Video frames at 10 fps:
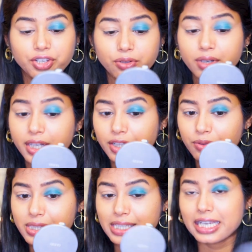You can
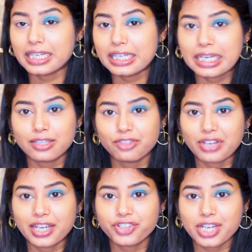use any kind of
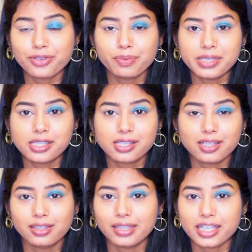eyeshadow
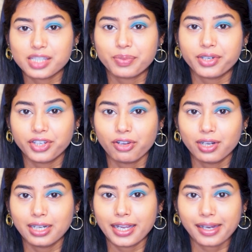pencil as per
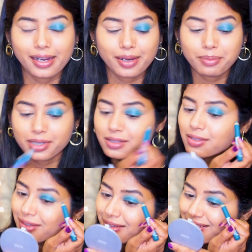your liking,
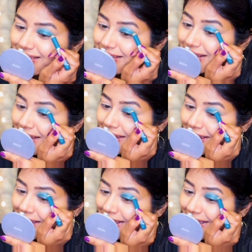but I
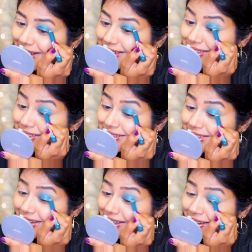had this
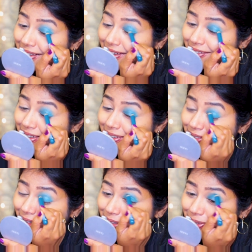and I really
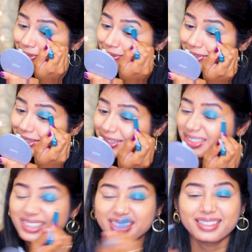wanted
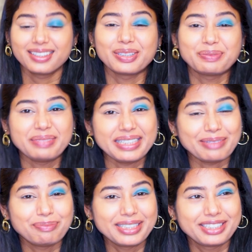to be
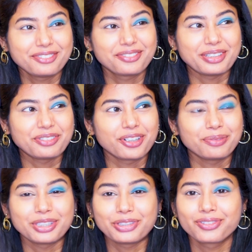a bit different
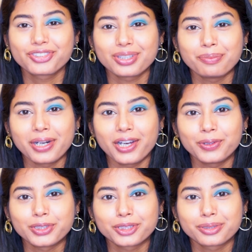from the usual
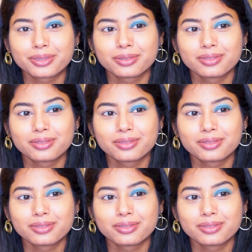browns,